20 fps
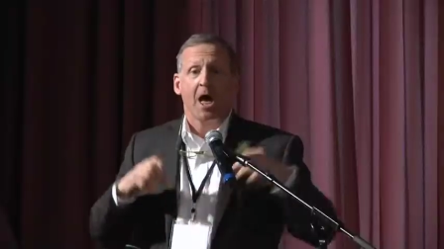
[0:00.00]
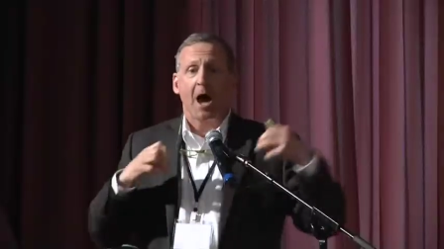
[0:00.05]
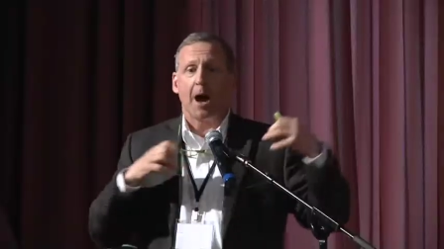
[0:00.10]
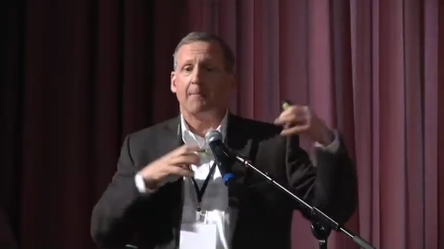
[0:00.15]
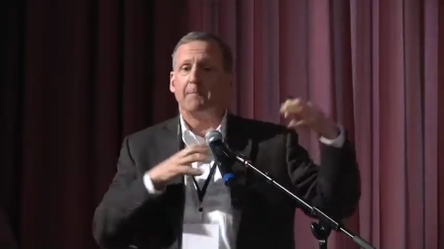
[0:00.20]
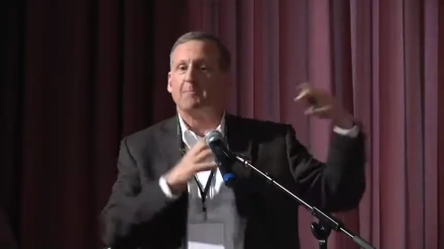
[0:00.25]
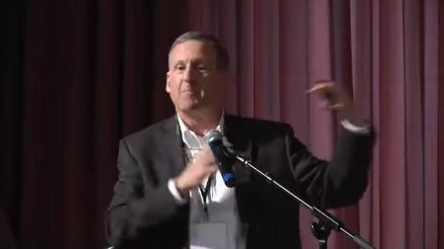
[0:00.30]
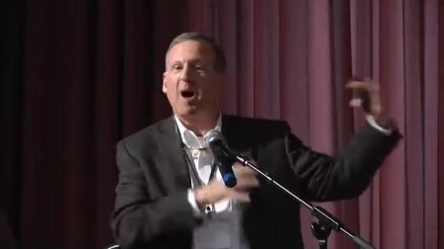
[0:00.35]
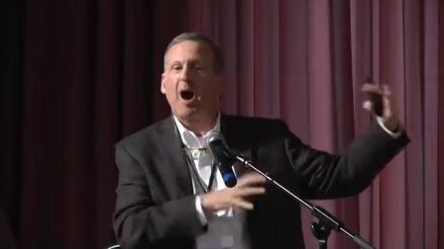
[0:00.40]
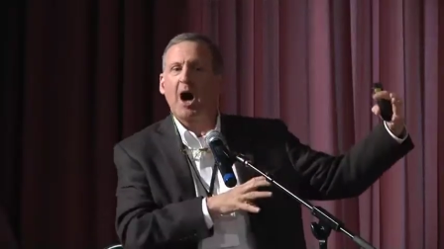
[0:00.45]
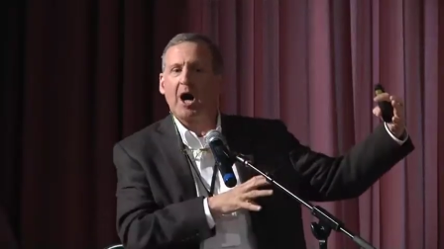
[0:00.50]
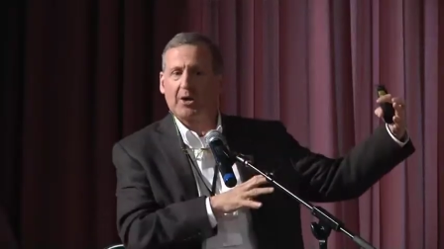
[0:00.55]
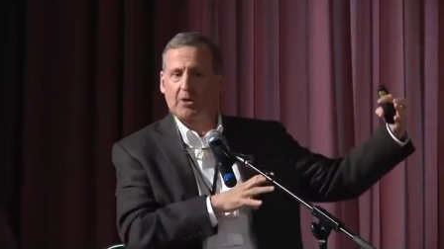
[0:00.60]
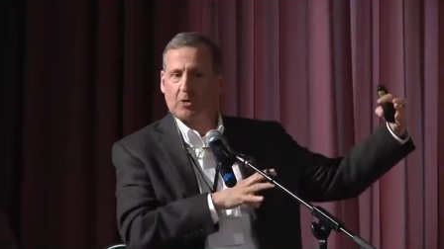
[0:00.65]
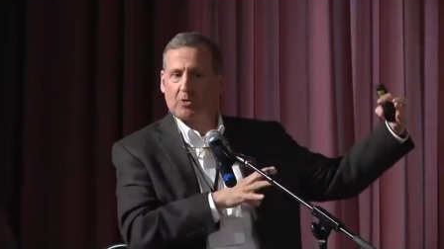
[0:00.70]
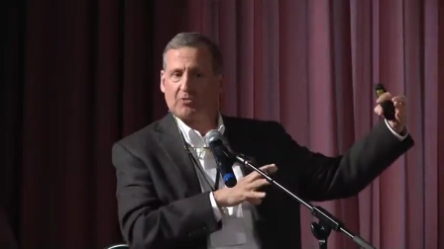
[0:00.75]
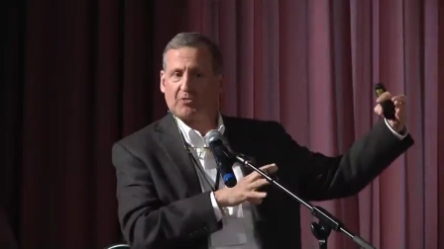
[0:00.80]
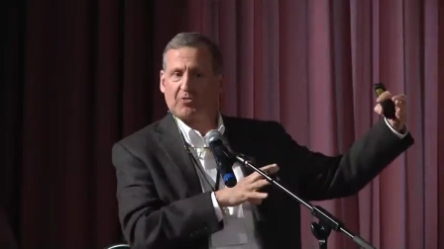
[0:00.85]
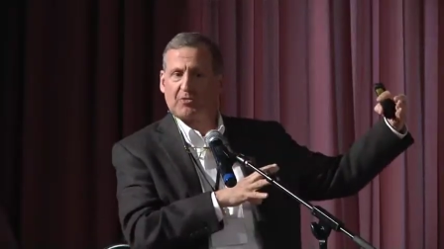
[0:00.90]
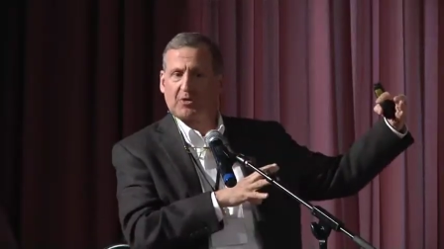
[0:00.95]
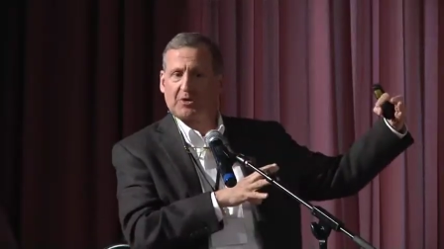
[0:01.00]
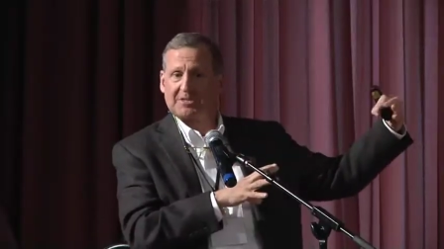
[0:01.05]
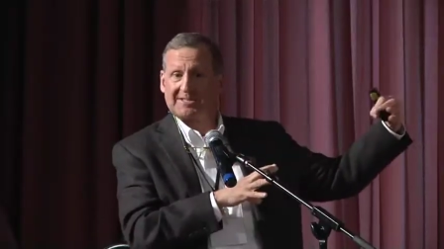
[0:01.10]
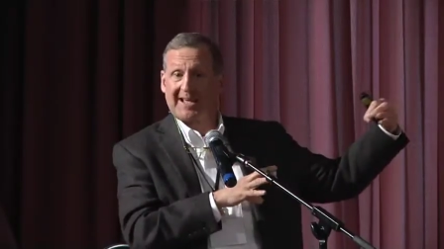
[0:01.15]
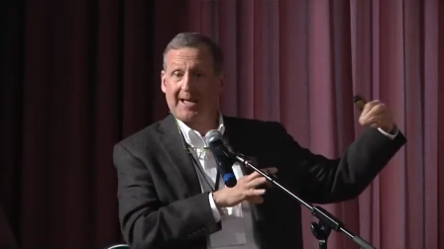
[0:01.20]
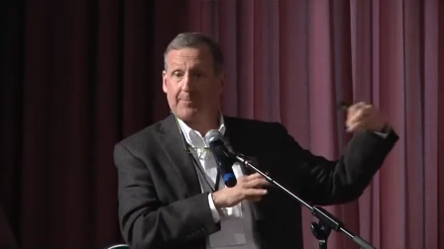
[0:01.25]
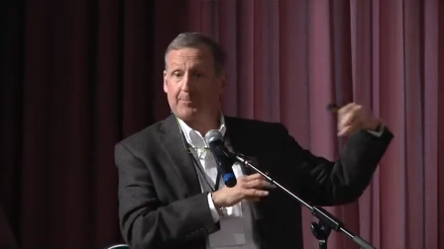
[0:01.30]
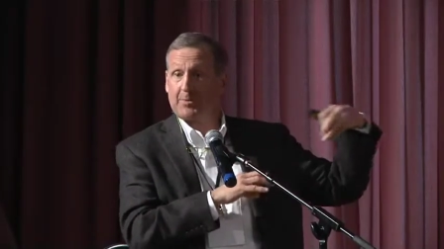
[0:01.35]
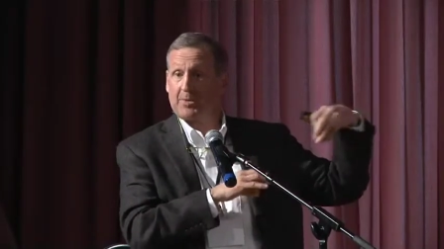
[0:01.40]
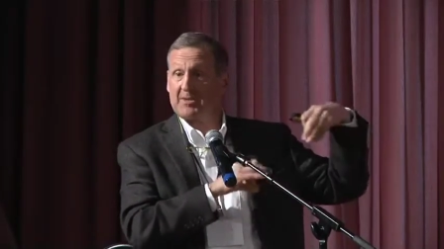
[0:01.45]
A model, for
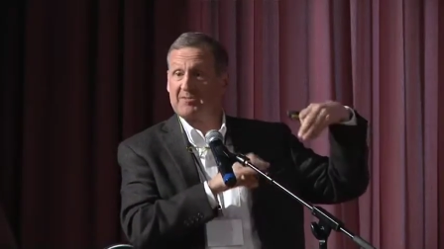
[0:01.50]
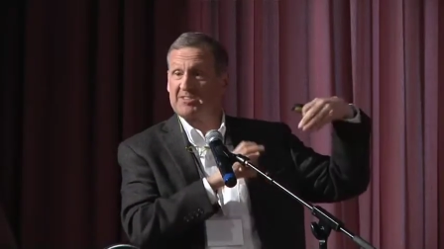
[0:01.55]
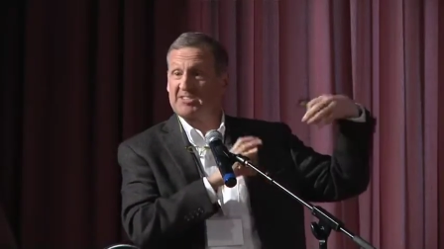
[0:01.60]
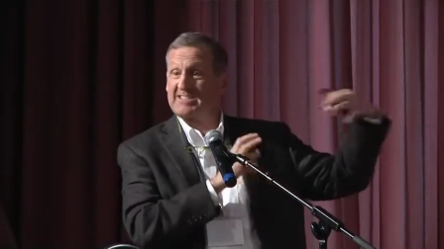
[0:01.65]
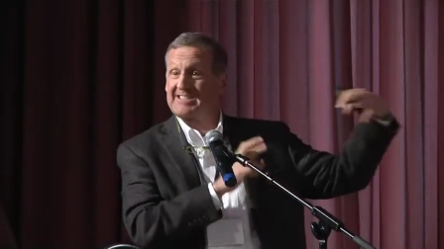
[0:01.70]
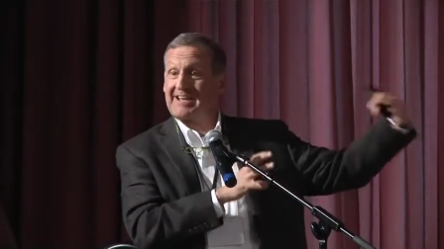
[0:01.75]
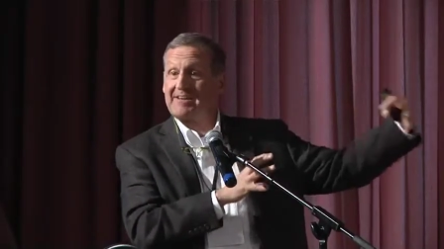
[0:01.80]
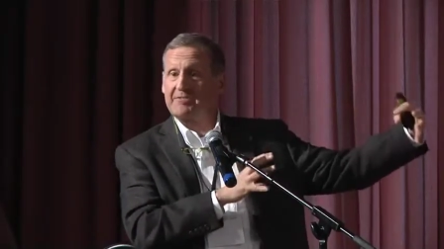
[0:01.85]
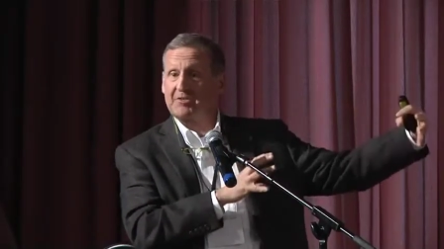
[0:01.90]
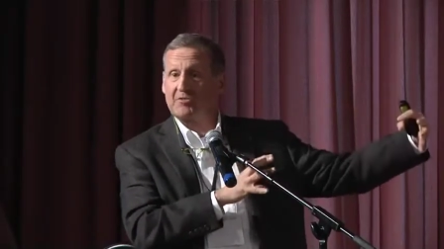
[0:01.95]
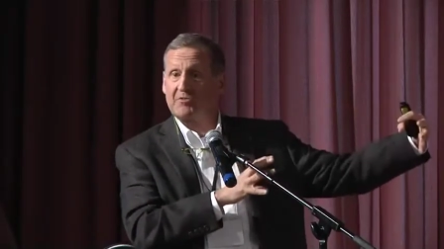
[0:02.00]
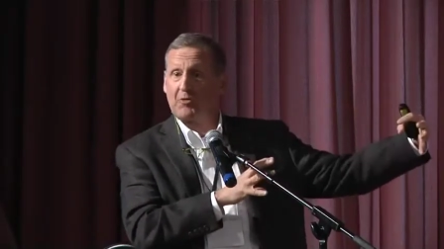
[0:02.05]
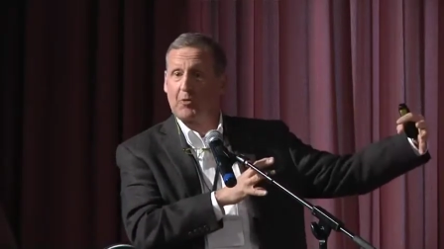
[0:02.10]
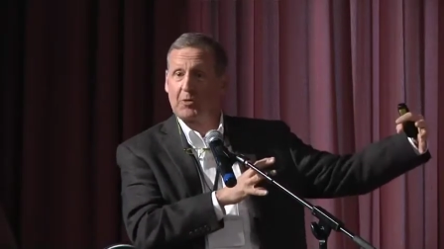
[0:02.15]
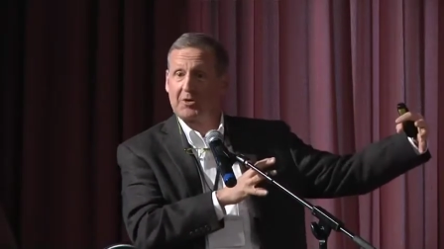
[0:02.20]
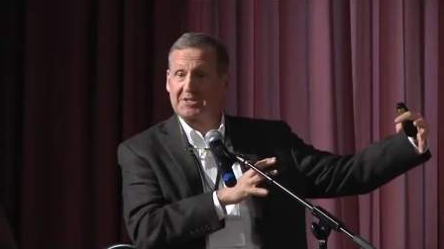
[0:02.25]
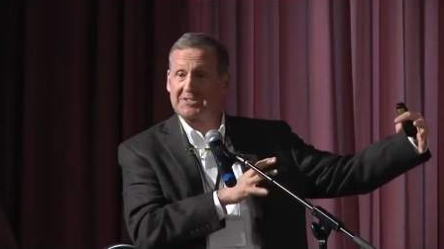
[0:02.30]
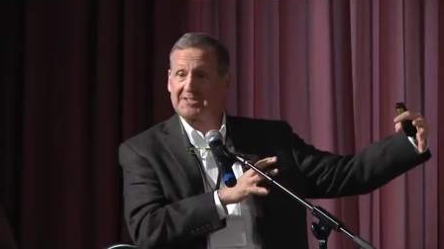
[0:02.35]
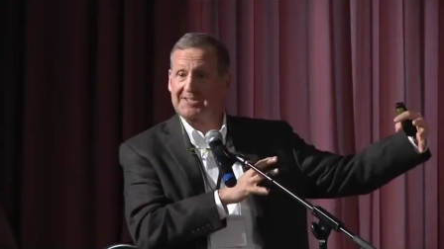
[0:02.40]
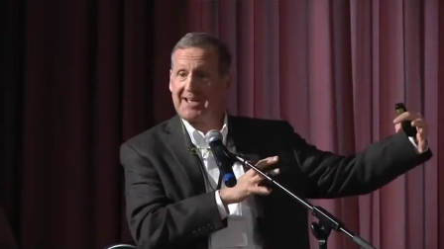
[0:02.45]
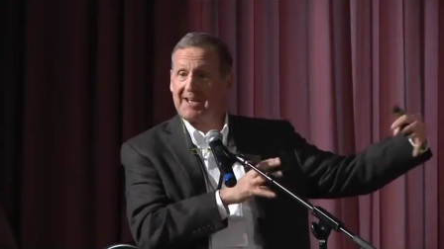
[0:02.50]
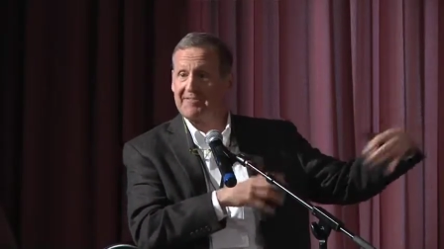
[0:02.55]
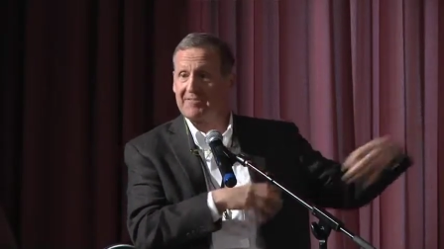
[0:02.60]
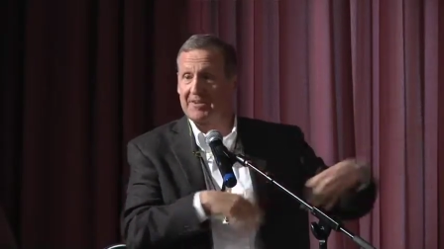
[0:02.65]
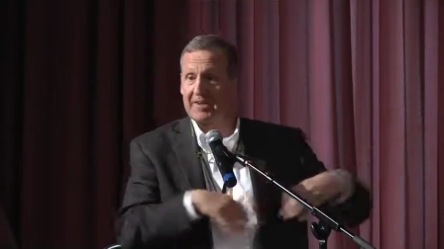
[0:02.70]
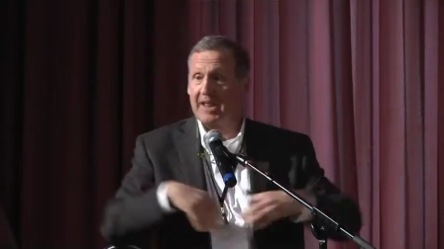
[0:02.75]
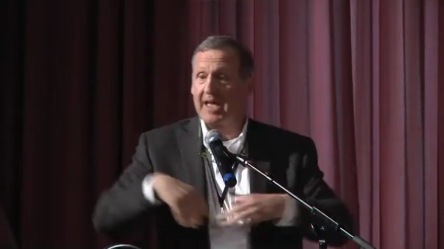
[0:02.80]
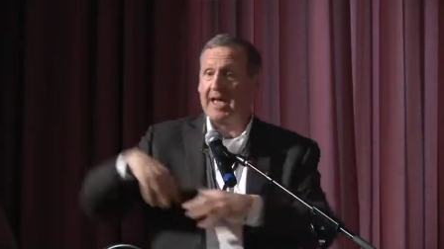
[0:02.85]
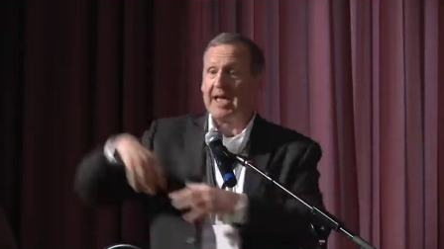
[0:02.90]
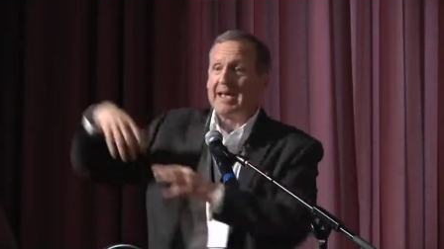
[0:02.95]
example, of a
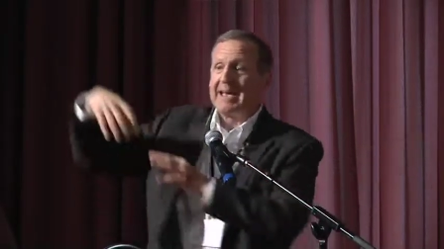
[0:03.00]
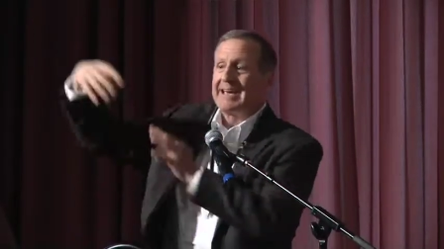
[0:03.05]
747